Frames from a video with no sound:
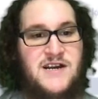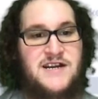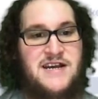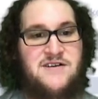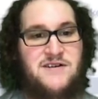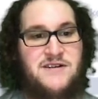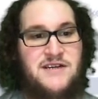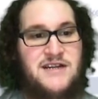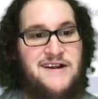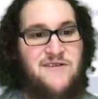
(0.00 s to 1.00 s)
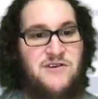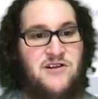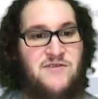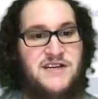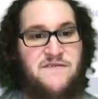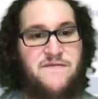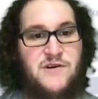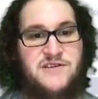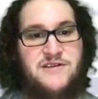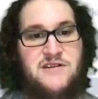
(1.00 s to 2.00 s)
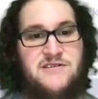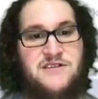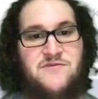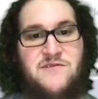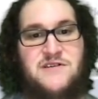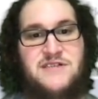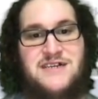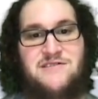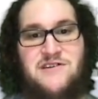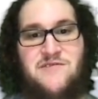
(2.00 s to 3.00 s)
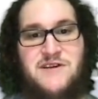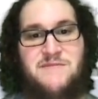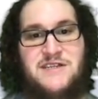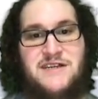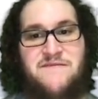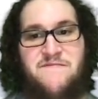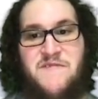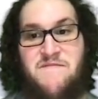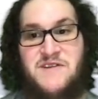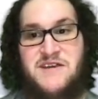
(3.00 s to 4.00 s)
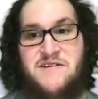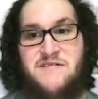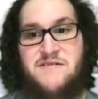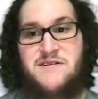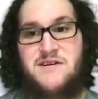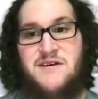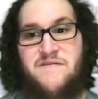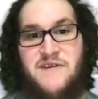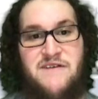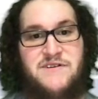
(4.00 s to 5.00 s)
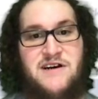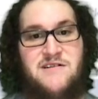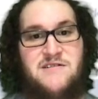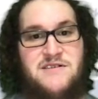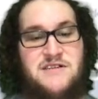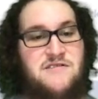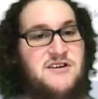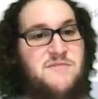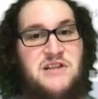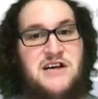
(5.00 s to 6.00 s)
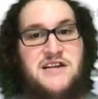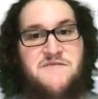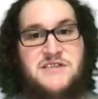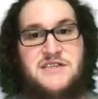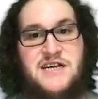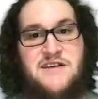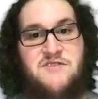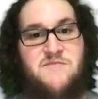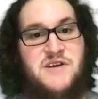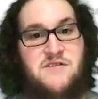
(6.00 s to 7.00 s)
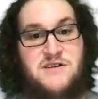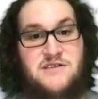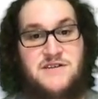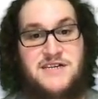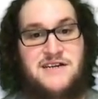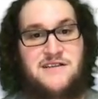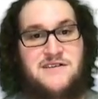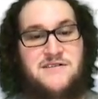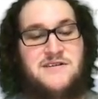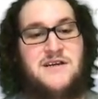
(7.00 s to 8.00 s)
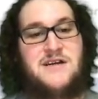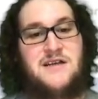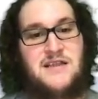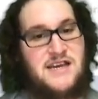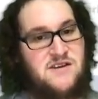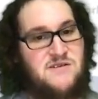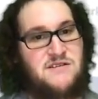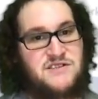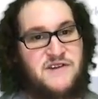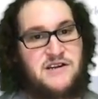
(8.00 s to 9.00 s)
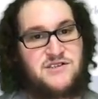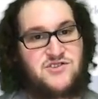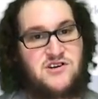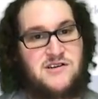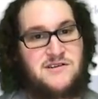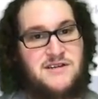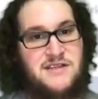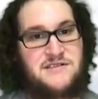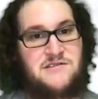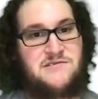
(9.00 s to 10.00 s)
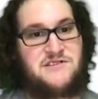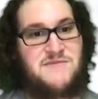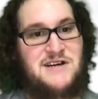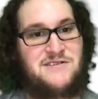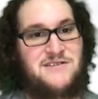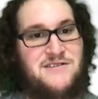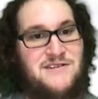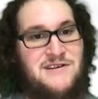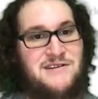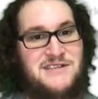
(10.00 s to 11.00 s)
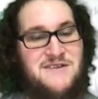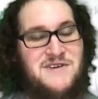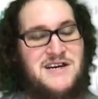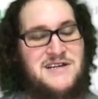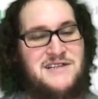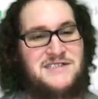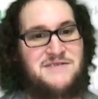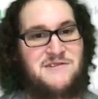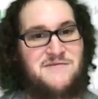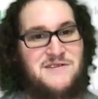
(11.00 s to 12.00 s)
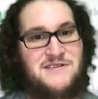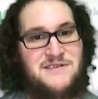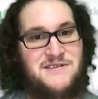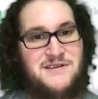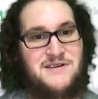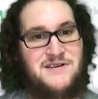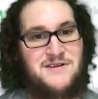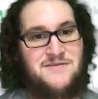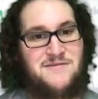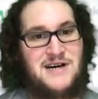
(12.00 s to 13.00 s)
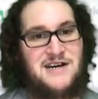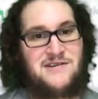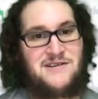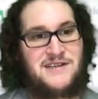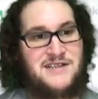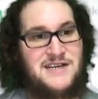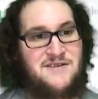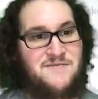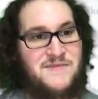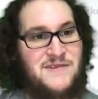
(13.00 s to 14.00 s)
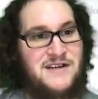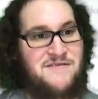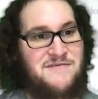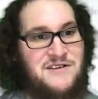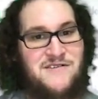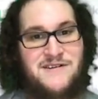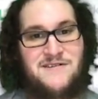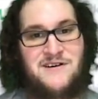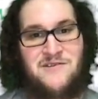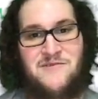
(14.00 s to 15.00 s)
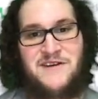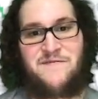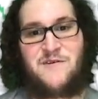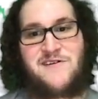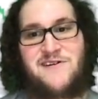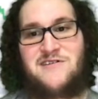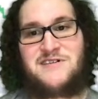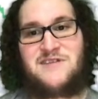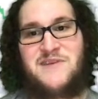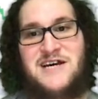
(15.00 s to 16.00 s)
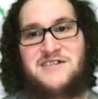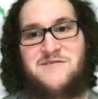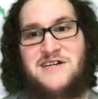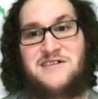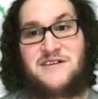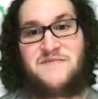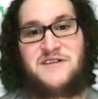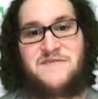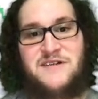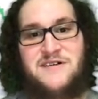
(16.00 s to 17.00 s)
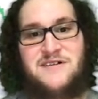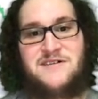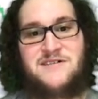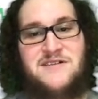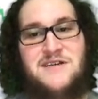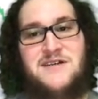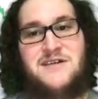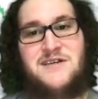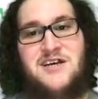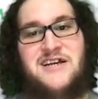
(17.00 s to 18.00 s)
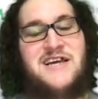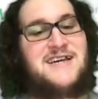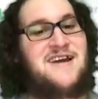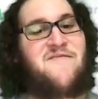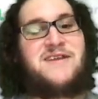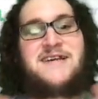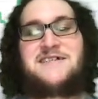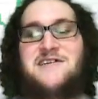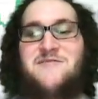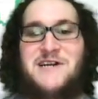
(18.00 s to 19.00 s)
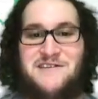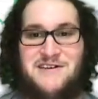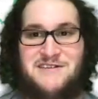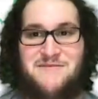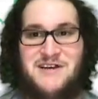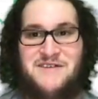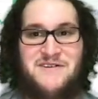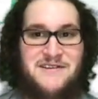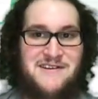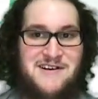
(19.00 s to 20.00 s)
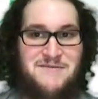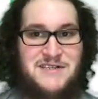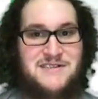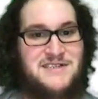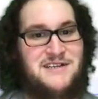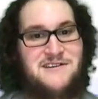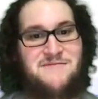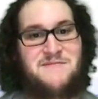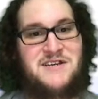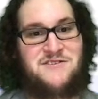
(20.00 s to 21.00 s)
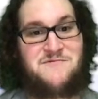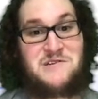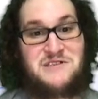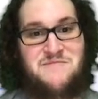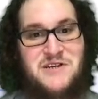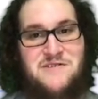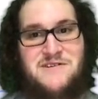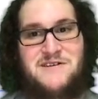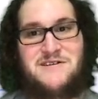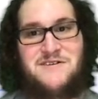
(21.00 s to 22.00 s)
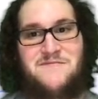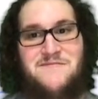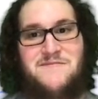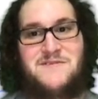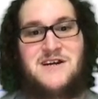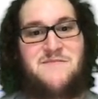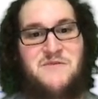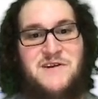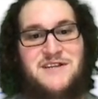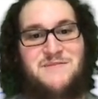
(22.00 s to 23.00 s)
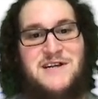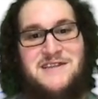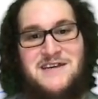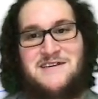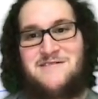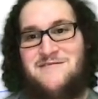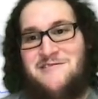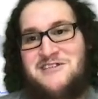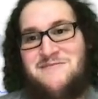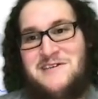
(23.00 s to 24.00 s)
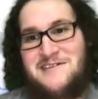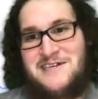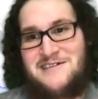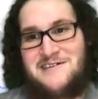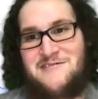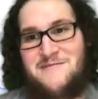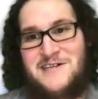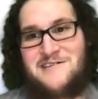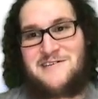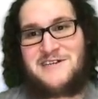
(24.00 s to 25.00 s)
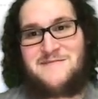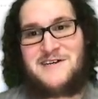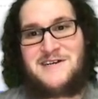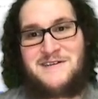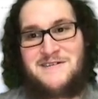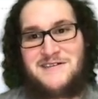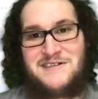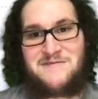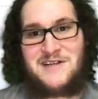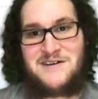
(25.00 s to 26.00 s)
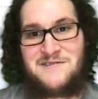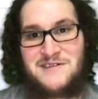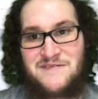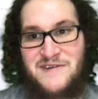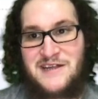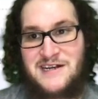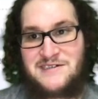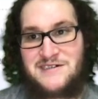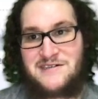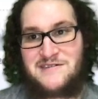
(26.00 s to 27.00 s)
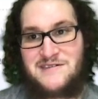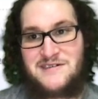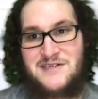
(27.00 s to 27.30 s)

now. And it actually went all the way down to $42 at the worst, and now it's all the way up to like $55. And it's going up a lot even tonight, even though Bitcoin's going down a little. Litecoin looks very strong. And let's go zoom out to the all-time high. Let's see where it was. Wow, look at that. Litecoin was already all the way at $400 in the past, and right now it's like $55. And I think everything's going to go back to the all-time high. Even Ethereum, I just said Ethereum might do worse than Bitcoin in coming weeks. But I think ultimately it's going to go back to the all-time high. And let's see where that was, like $5,000.